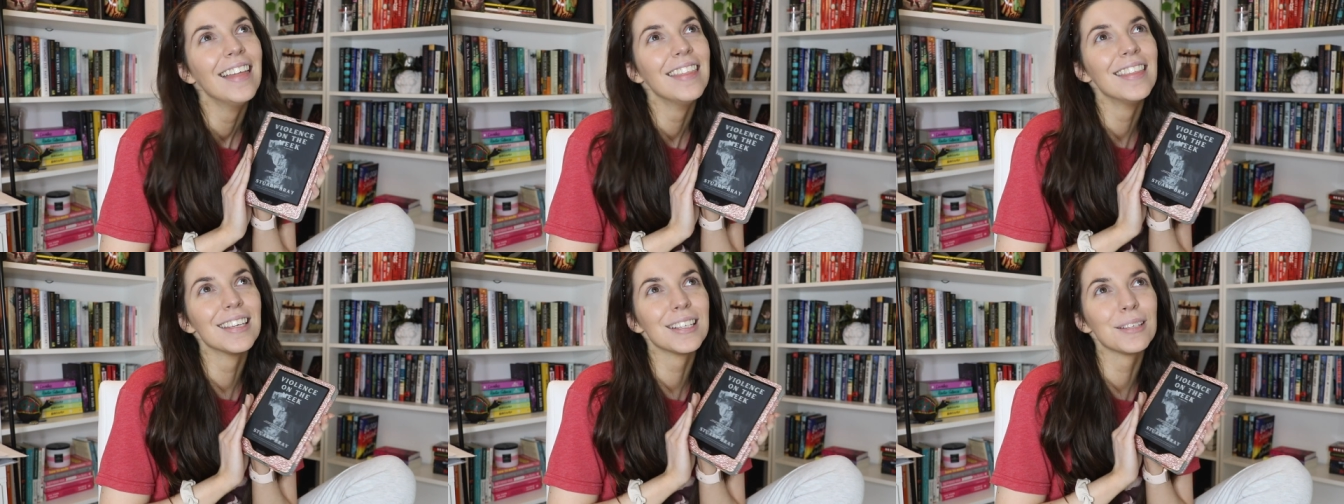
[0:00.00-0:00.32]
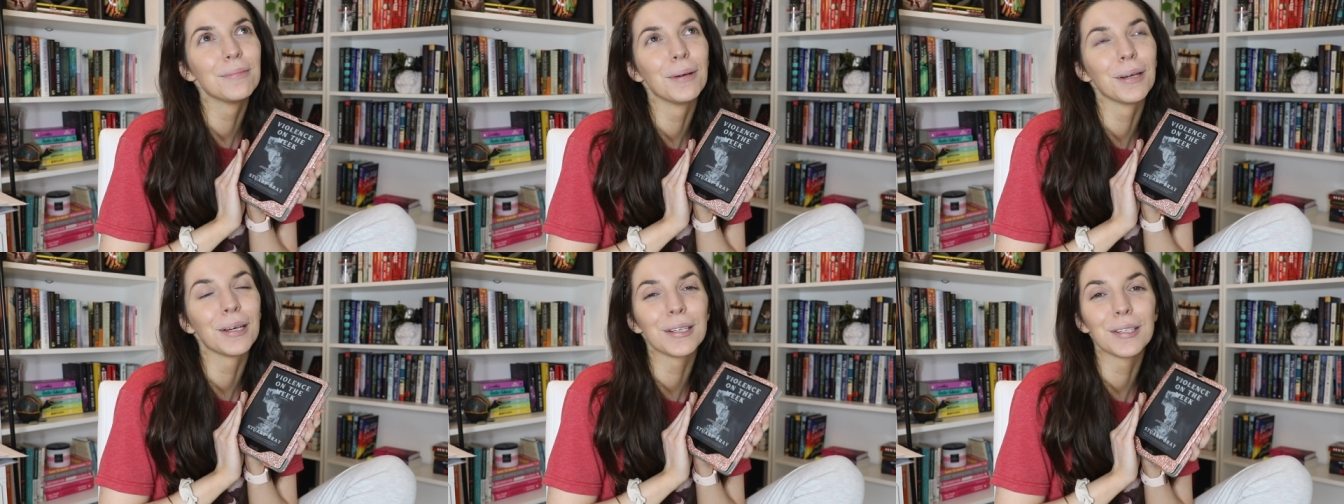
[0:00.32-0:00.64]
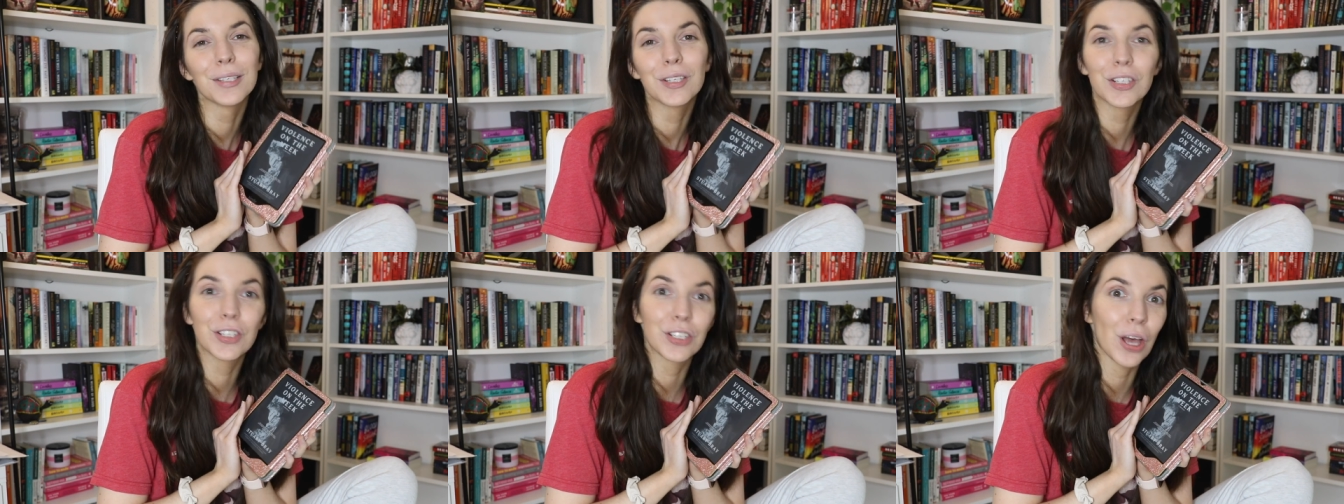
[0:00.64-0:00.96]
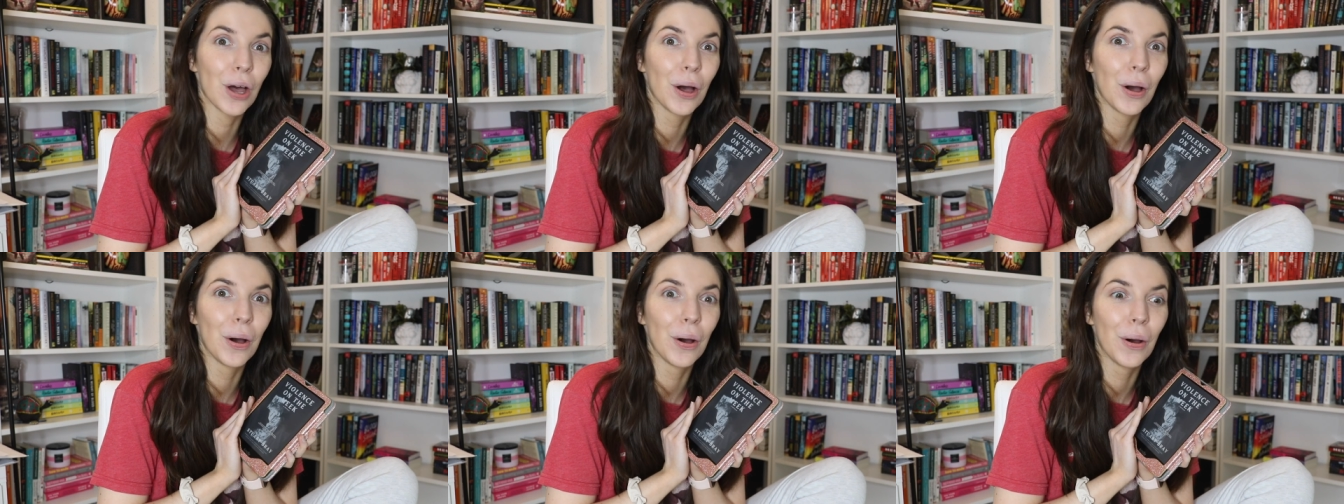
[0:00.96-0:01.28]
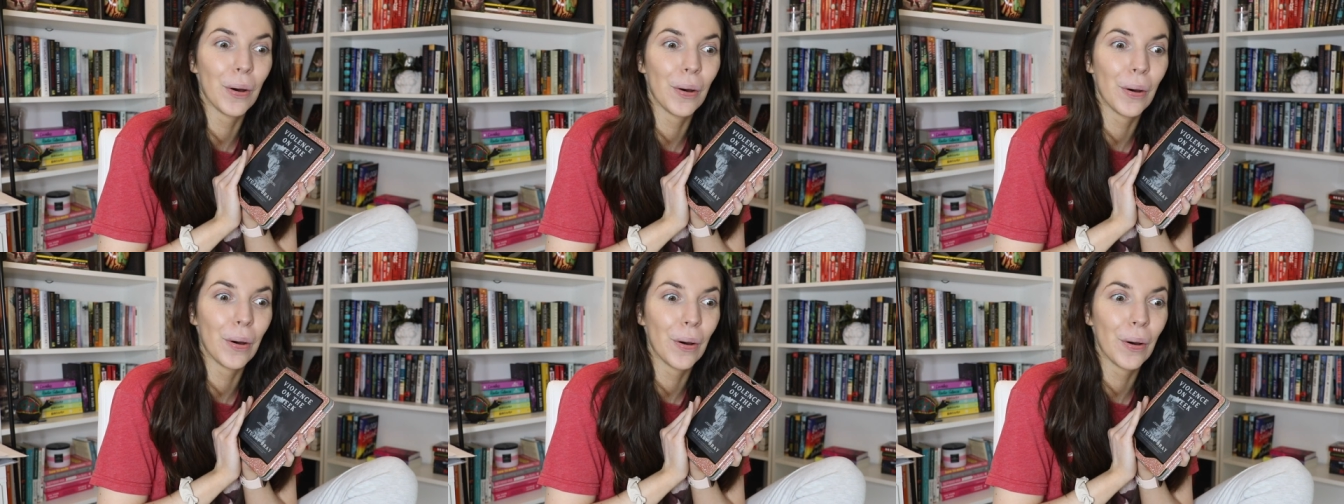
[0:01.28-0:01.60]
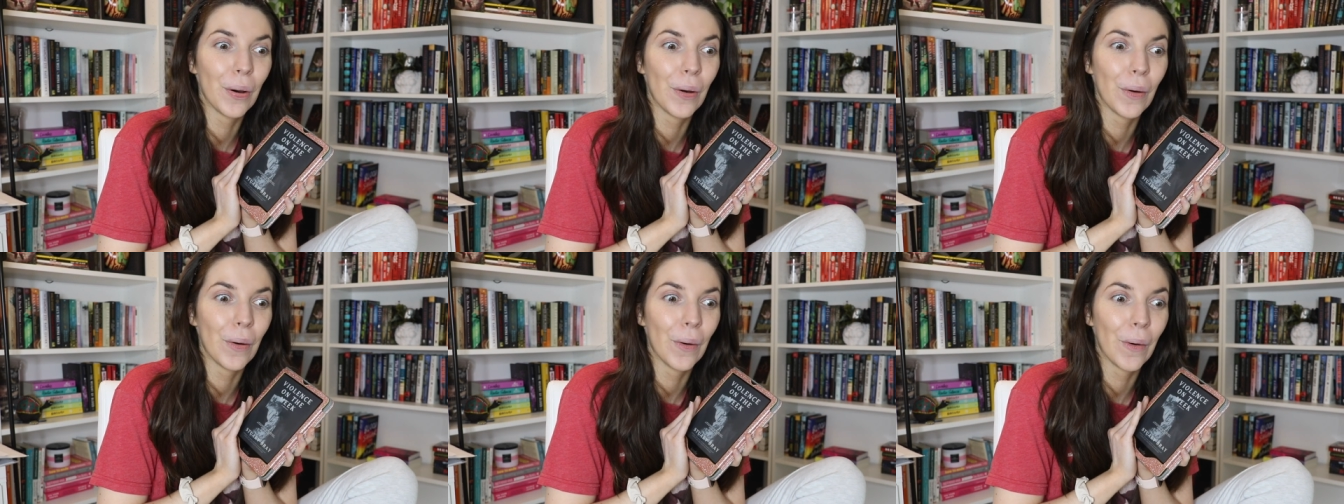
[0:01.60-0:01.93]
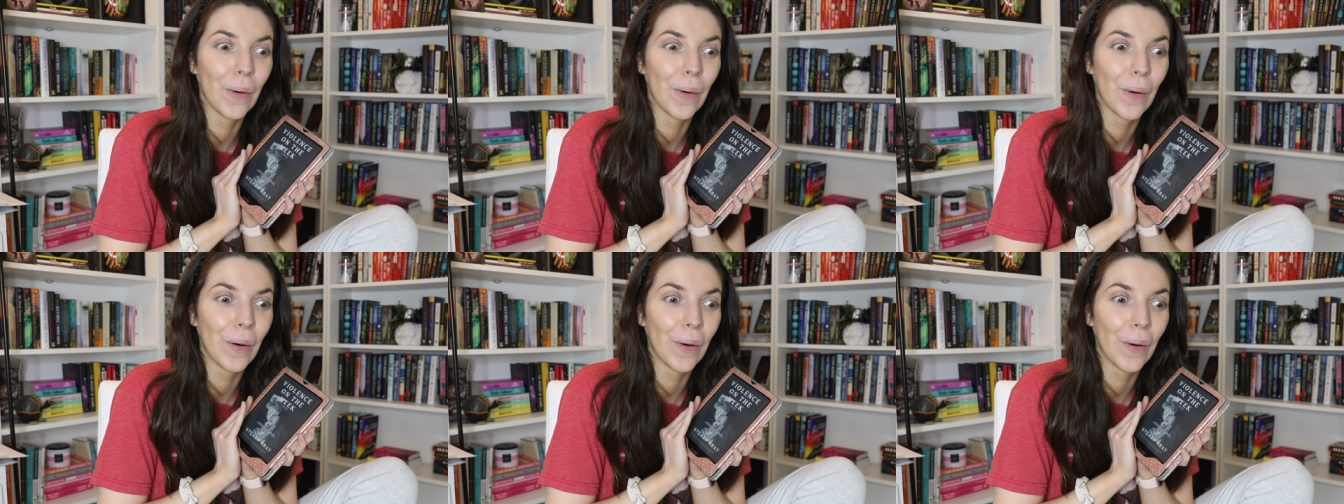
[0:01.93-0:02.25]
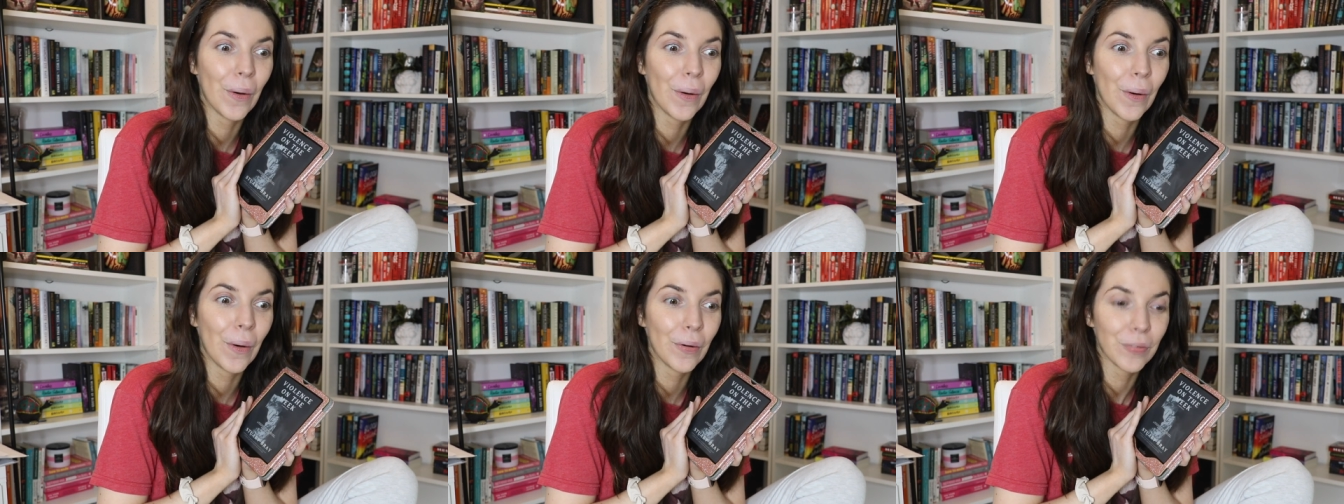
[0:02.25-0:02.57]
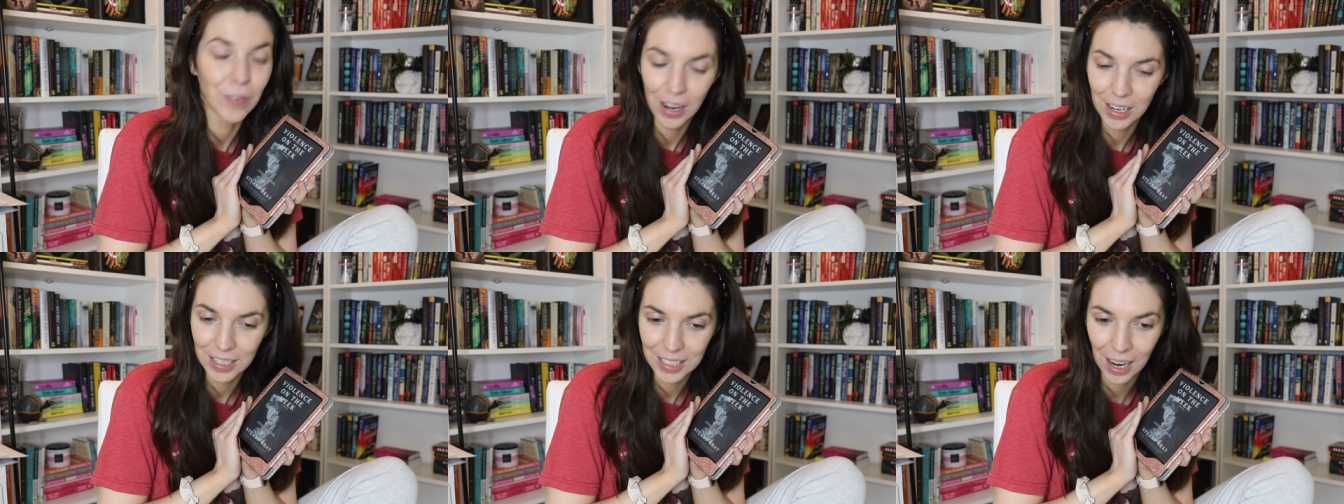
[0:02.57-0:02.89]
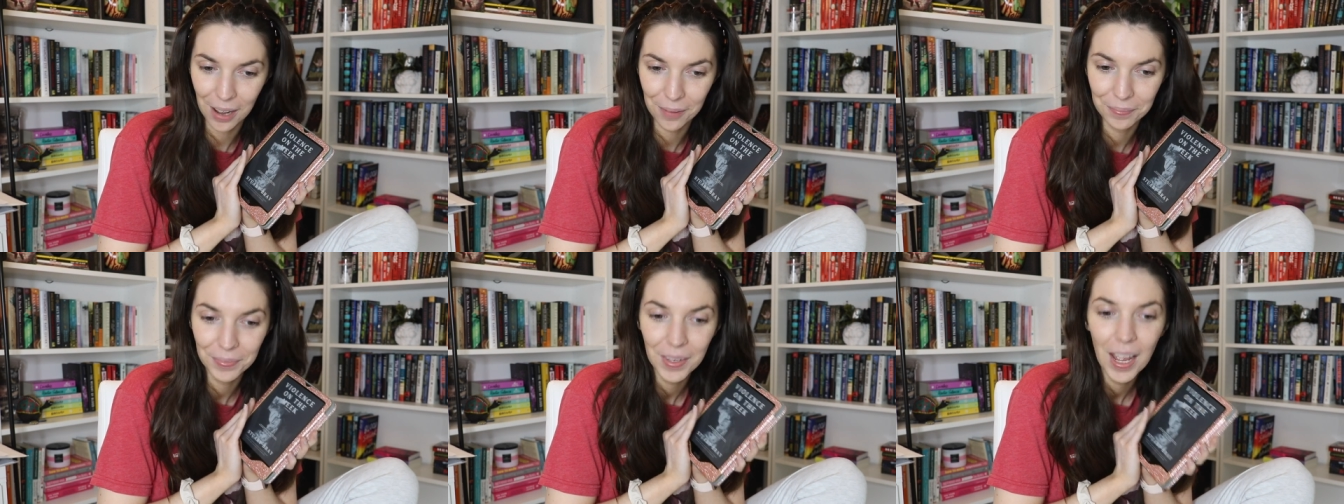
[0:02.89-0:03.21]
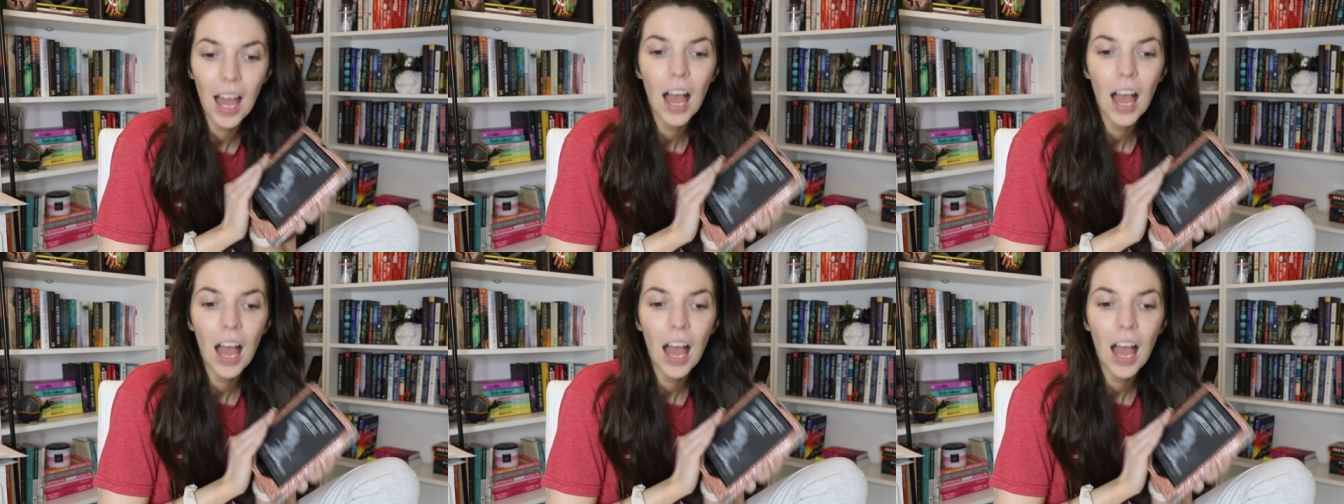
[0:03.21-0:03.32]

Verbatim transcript: this book is so fucked up.